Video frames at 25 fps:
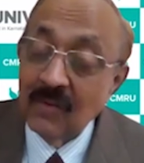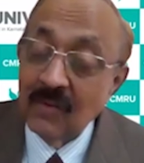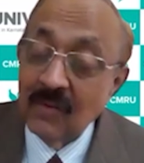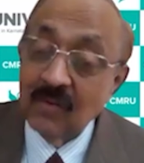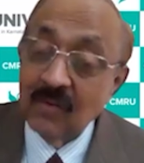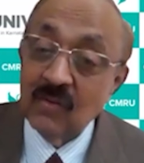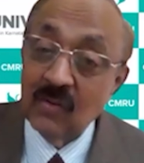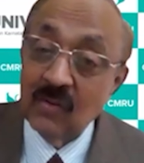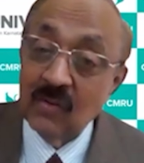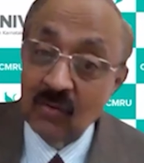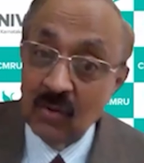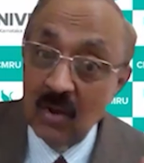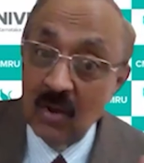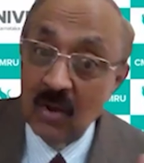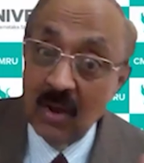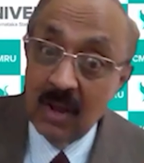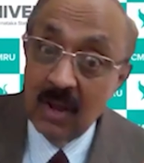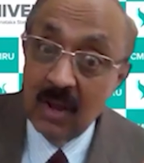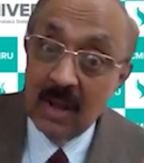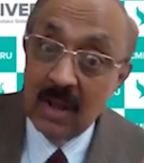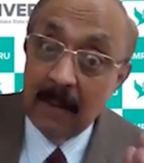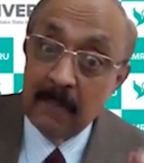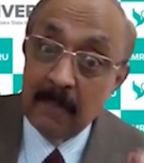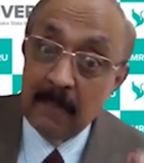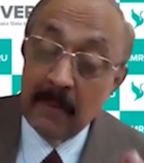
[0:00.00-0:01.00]
This is
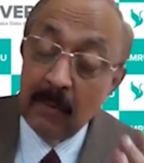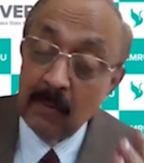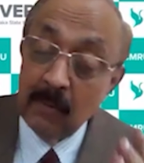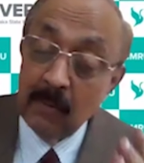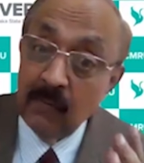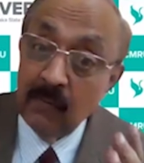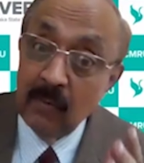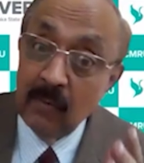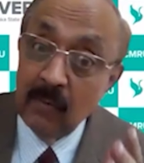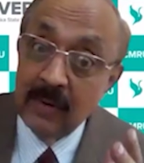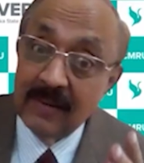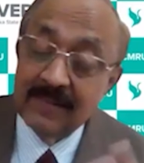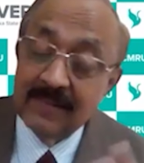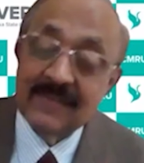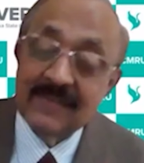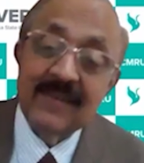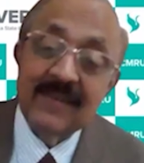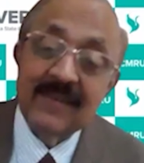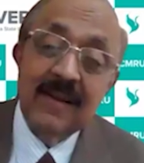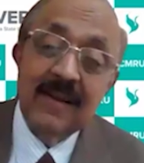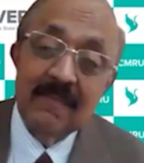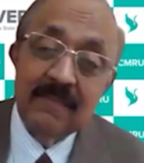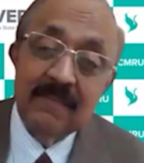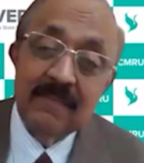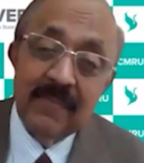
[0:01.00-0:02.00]
a beautiful
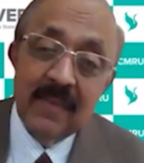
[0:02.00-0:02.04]
decision.